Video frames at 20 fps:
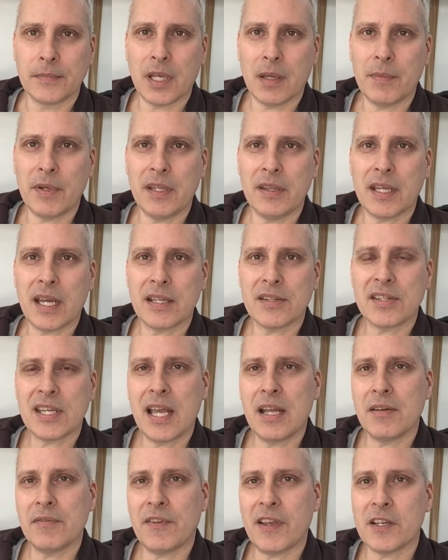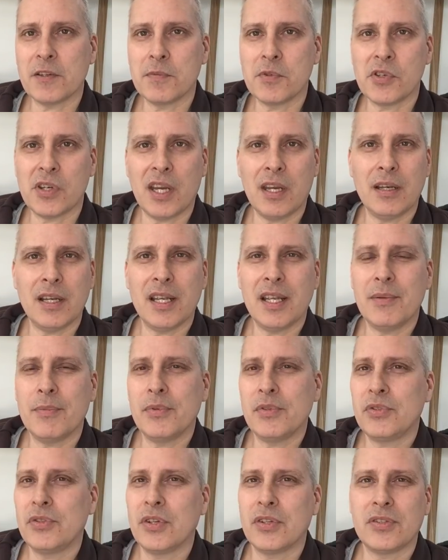I mean, that sound effects machine, it
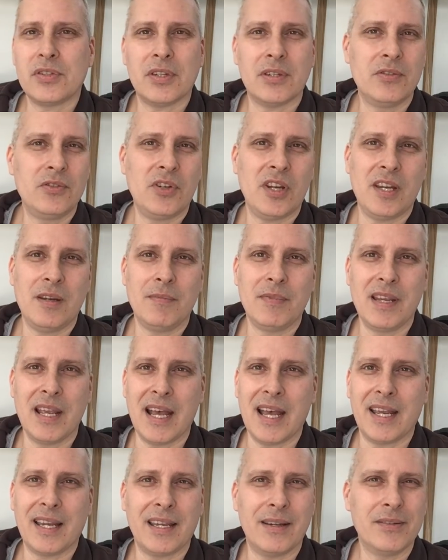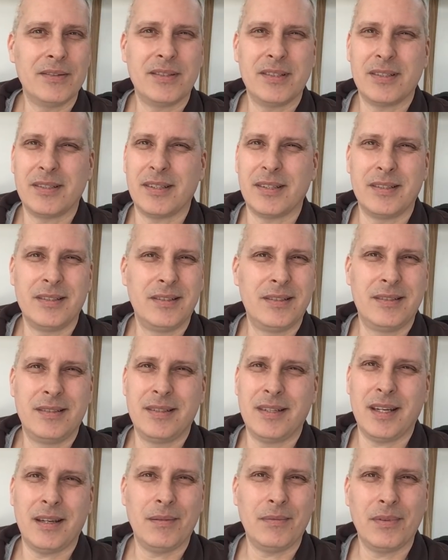was just a cheap gag. It was just a
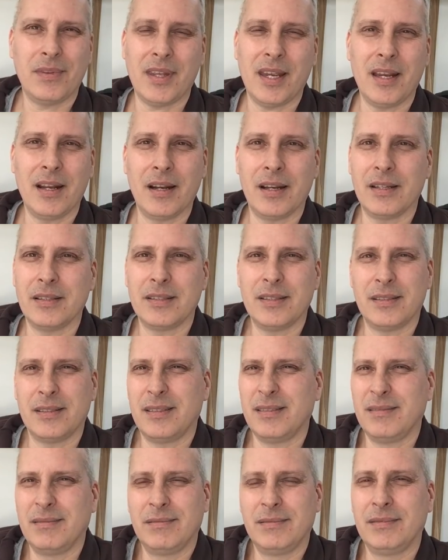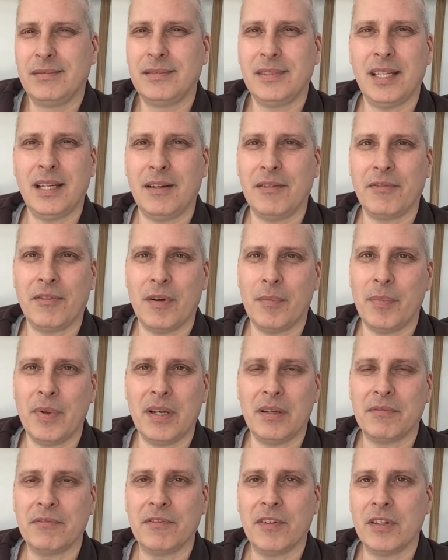cheap thing. I just did it for a bit
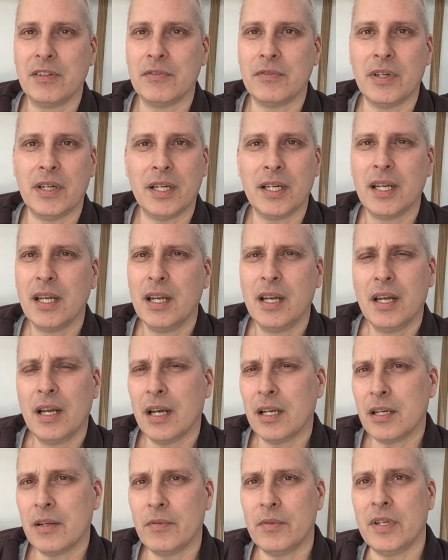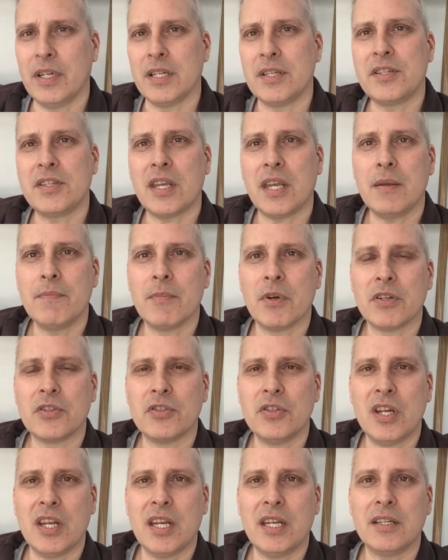of fun, really. I don't really see much
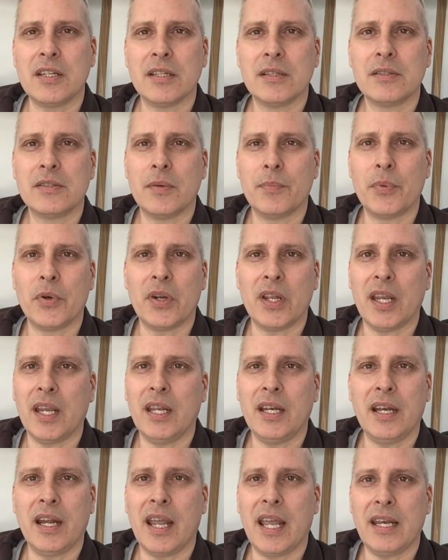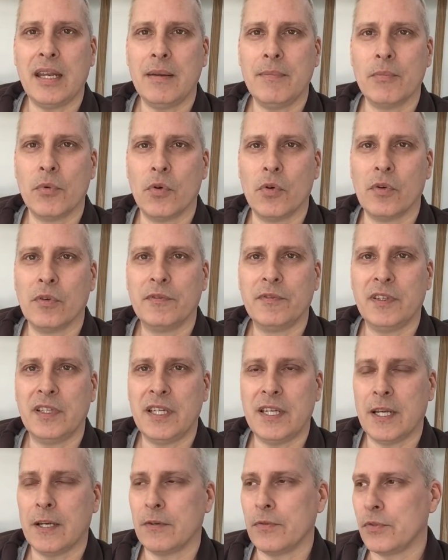need to put it in any more
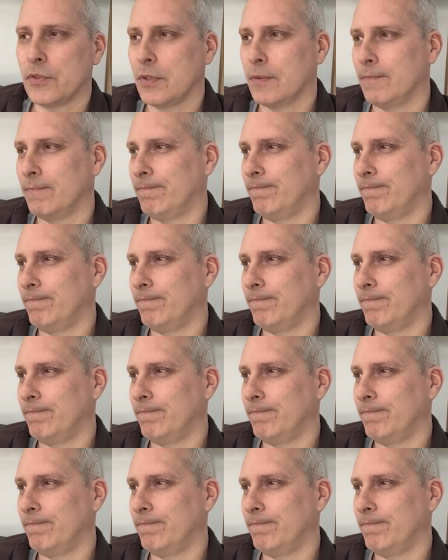videos.